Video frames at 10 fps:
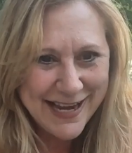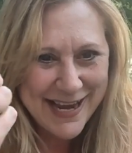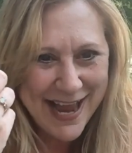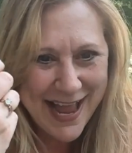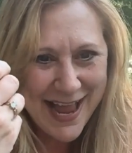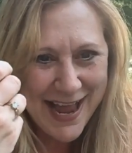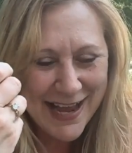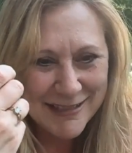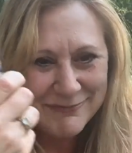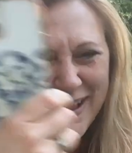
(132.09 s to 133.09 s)

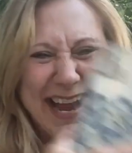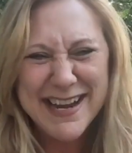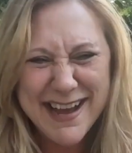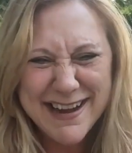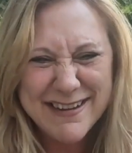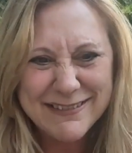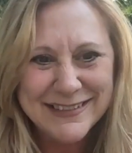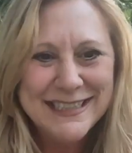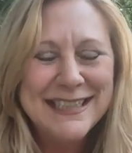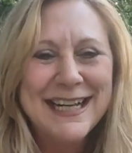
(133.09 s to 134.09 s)
Yeah, I know.
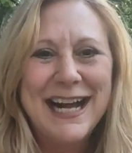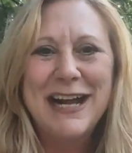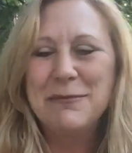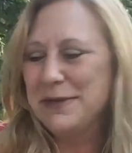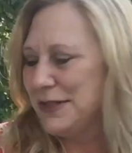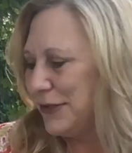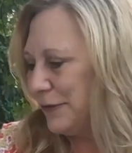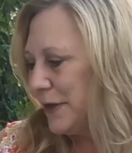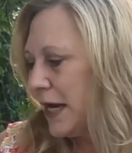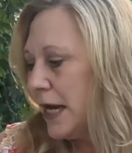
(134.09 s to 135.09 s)
Me
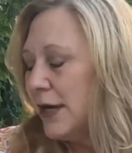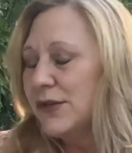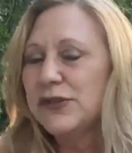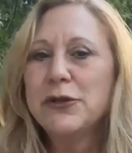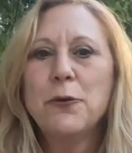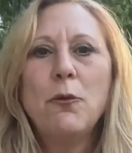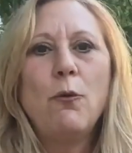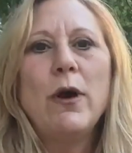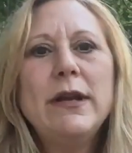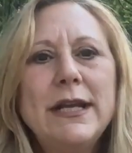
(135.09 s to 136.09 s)
too. So
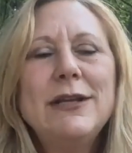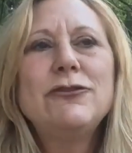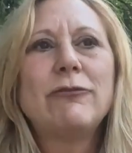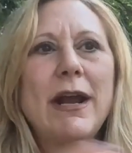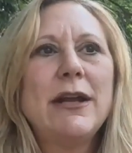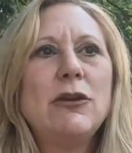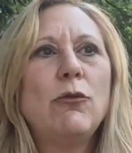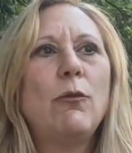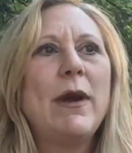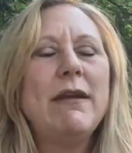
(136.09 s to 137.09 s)
what can drag you
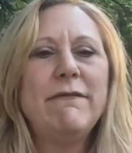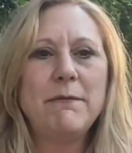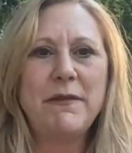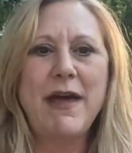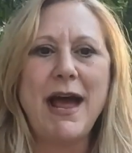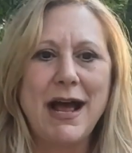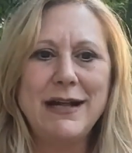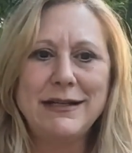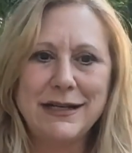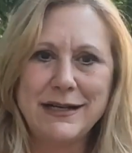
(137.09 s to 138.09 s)
away from
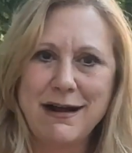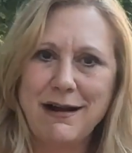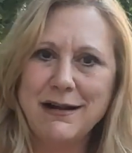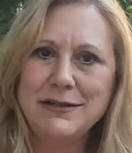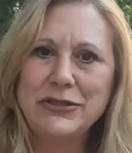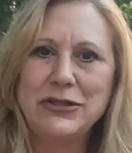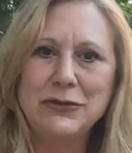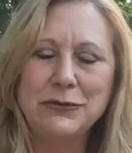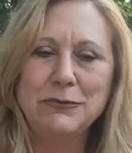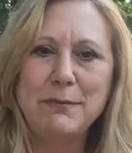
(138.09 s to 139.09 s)
that and
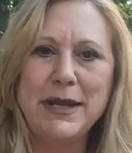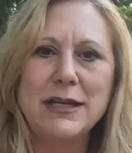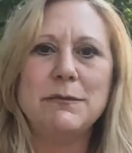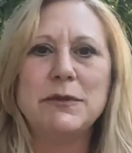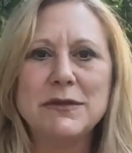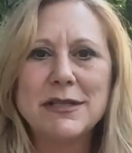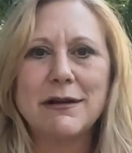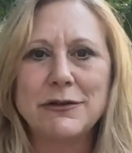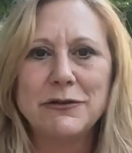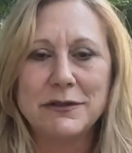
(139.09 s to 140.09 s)
onto making music
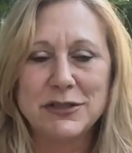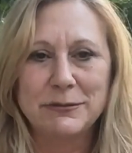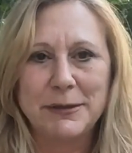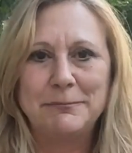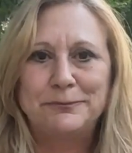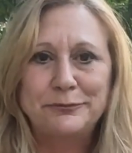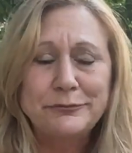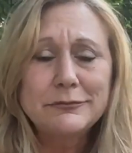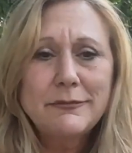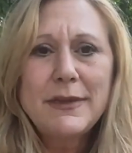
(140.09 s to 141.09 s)
on your instrument?
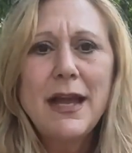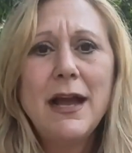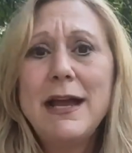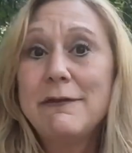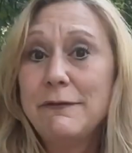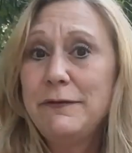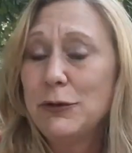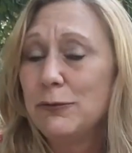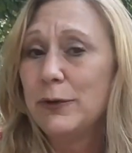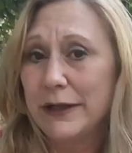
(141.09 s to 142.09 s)
I have a
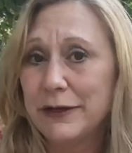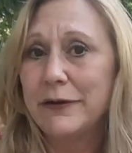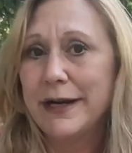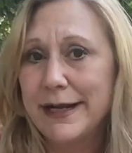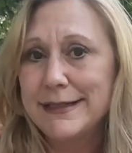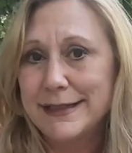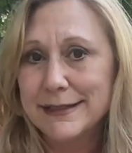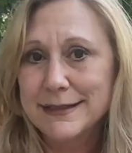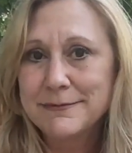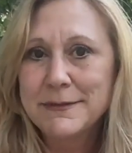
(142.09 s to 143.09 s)
few really great
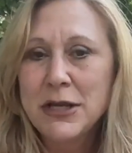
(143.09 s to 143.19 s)
ideas.